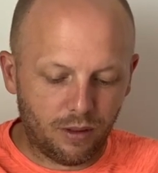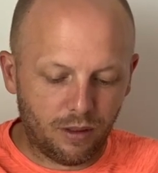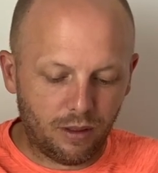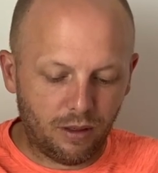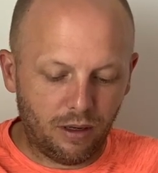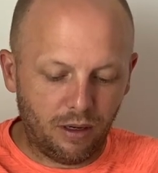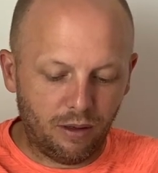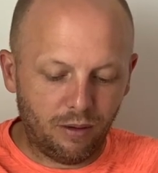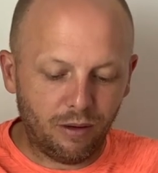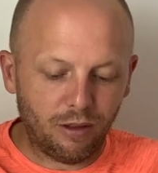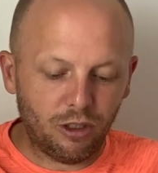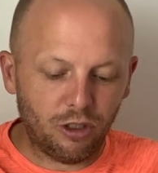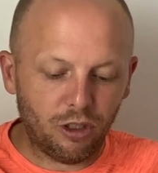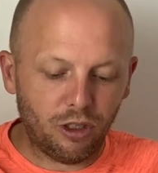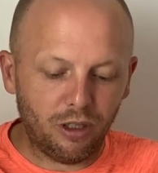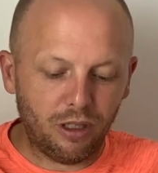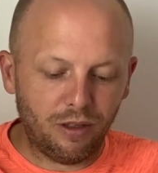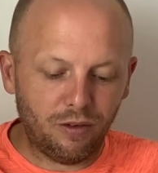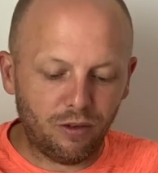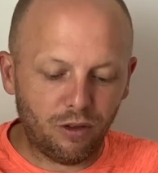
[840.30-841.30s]
And make sure
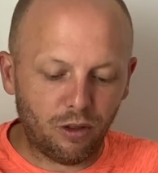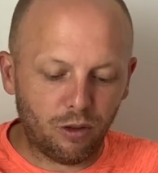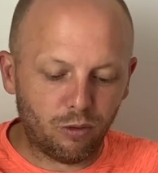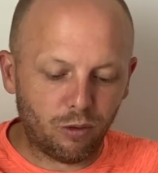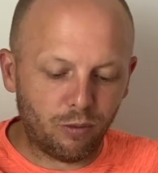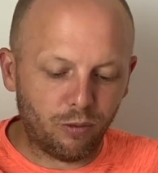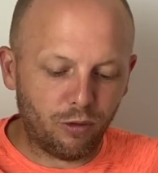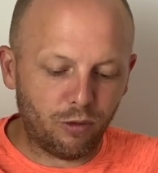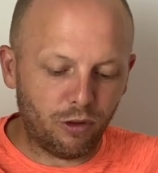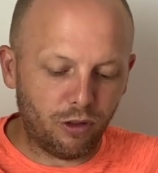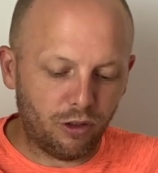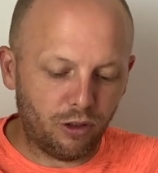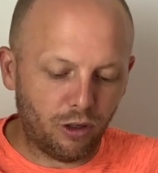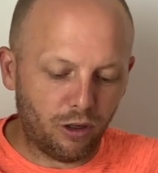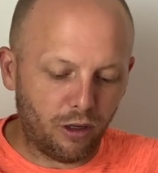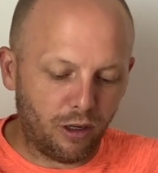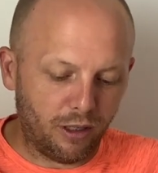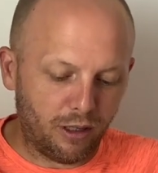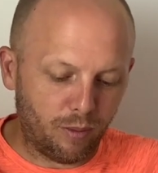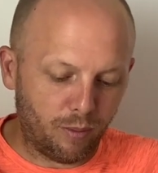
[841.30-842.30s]
you leave a little room for the
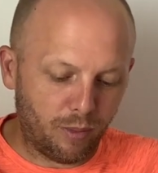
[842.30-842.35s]
dirt at the